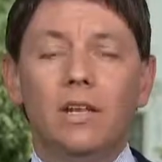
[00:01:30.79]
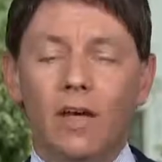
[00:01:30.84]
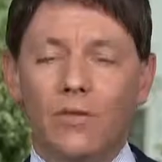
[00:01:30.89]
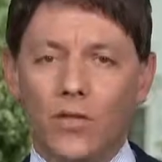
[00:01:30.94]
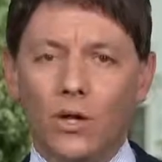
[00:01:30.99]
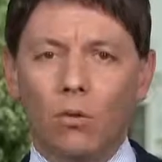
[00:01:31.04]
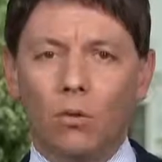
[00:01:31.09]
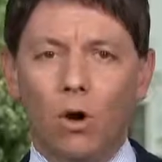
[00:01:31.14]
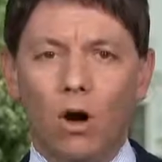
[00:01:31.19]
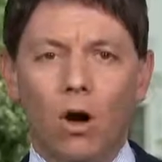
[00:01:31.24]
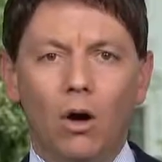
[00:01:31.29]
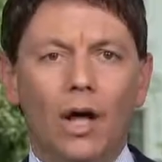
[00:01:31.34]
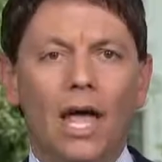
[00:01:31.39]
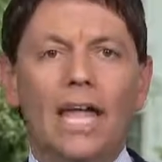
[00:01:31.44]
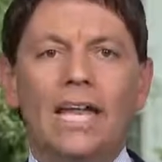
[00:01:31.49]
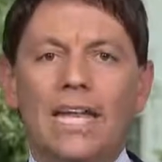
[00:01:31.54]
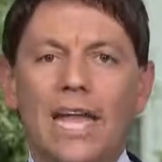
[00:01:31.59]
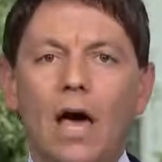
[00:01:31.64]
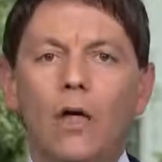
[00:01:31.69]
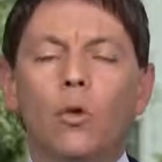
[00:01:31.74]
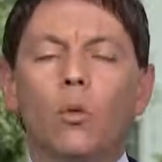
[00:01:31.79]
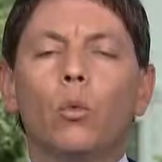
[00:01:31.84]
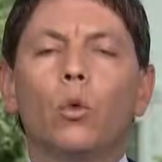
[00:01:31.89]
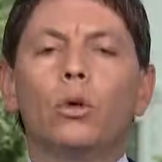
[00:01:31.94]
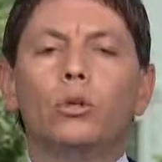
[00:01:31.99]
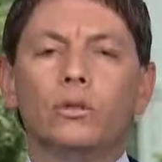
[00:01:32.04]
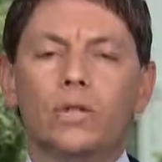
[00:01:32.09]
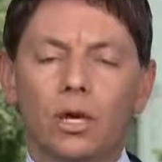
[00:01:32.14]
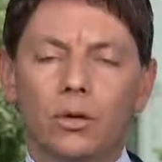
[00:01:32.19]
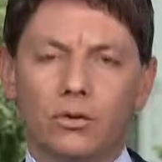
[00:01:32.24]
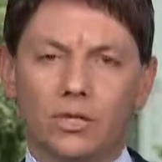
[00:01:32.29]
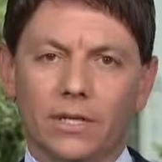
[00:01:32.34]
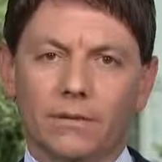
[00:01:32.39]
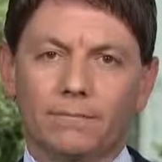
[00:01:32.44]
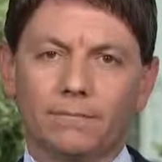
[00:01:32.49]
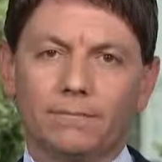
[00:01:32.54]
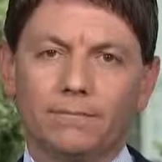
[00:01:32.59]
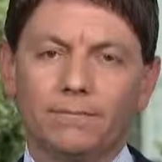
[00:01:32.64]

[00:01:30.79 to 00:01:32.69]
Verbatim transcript: nothing wrong, and now the world knows it.